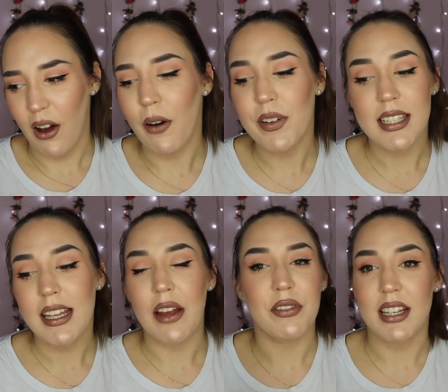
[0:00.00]

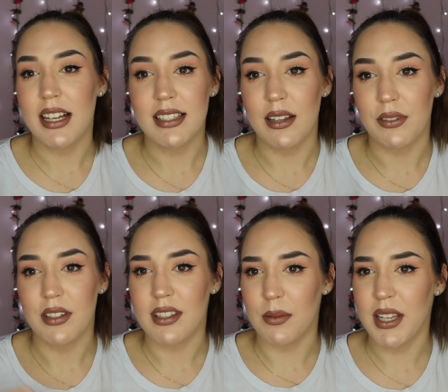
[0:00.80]
Obviously, every day is
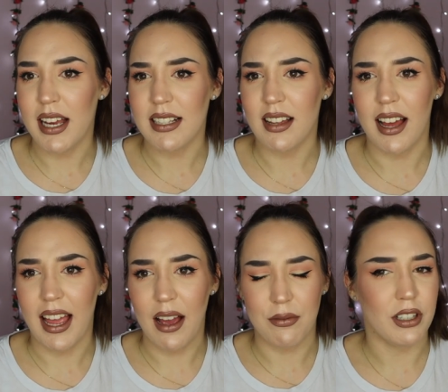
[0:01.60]
different. Some days I
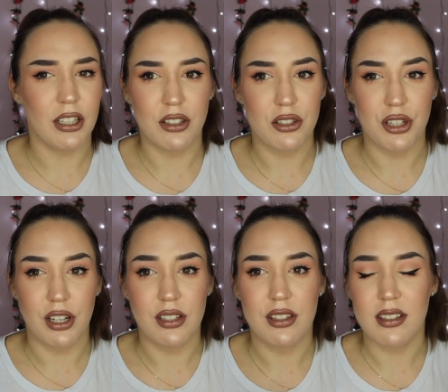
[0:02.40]
have really good
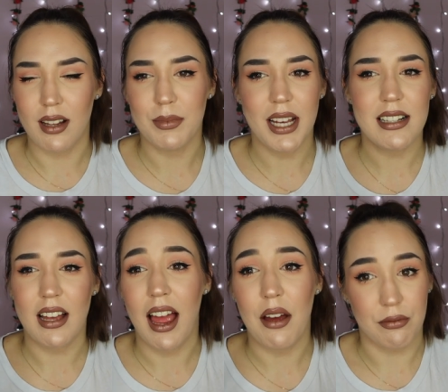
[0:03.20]
sugars, some days
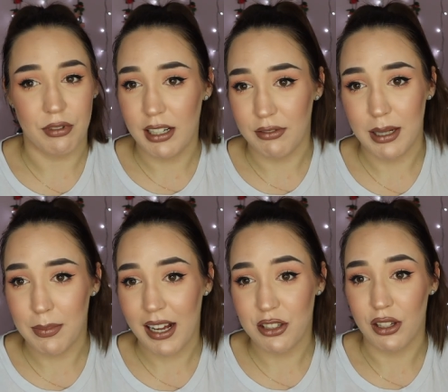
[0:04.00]
I have really, really
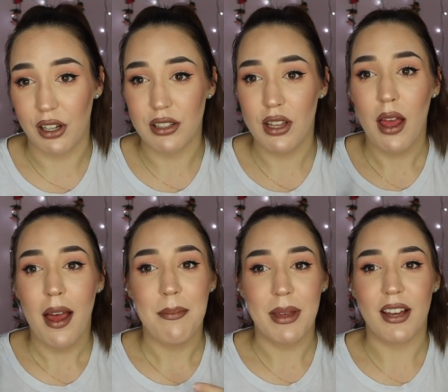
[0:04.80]
bad sugars
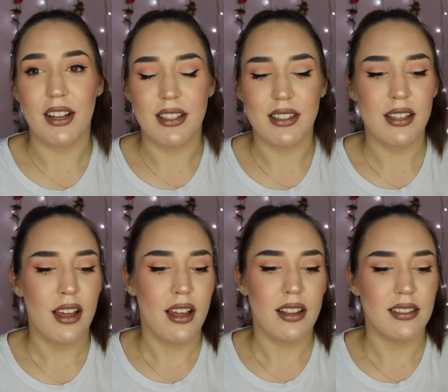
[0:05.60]
because
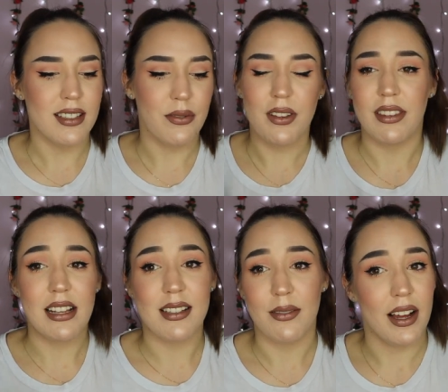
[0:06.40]
different
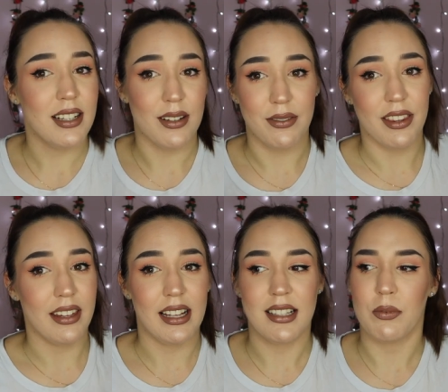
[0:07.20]
things affect different
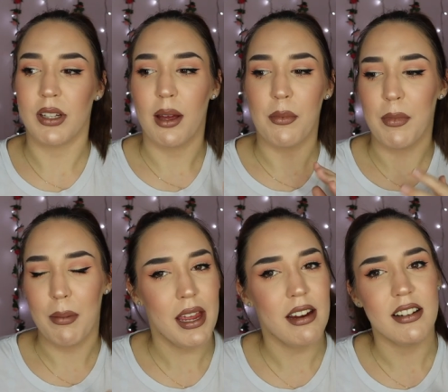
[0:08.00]
things. When I'm on my
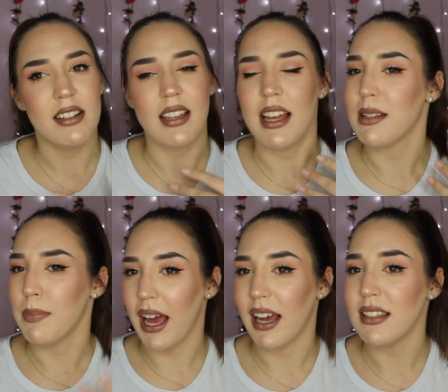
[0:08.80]
period, it's
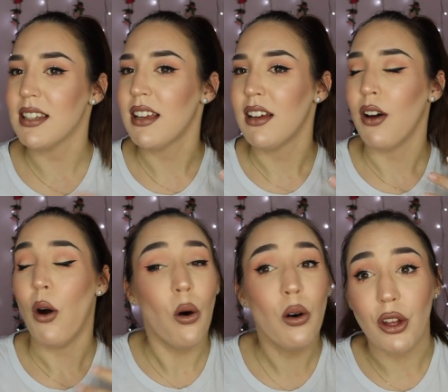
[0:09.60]
bad
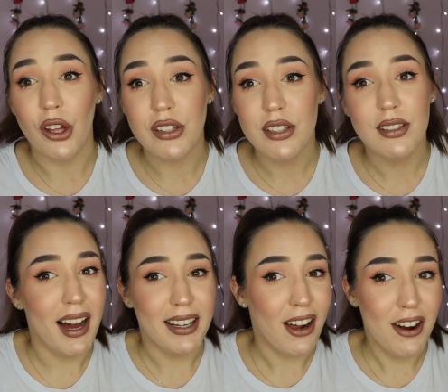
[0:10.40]
or good.
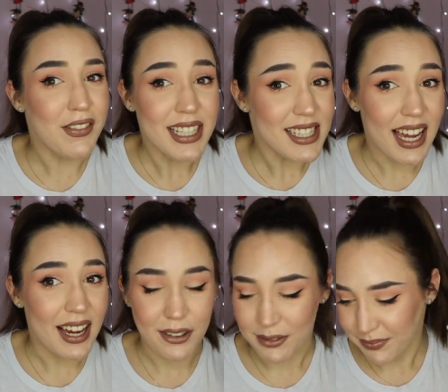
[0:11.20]
I can't really
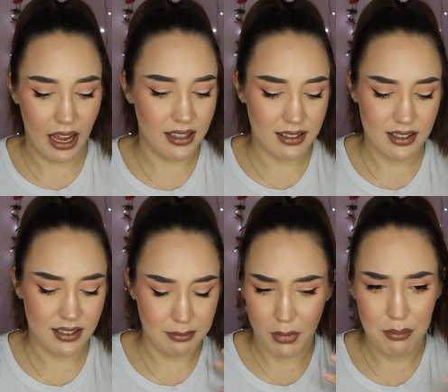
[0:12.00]
tell. And
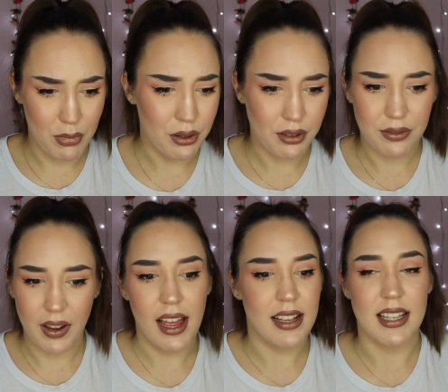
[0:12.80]
my mood
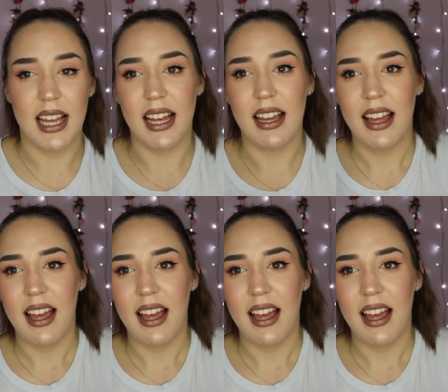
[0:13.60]
affects it.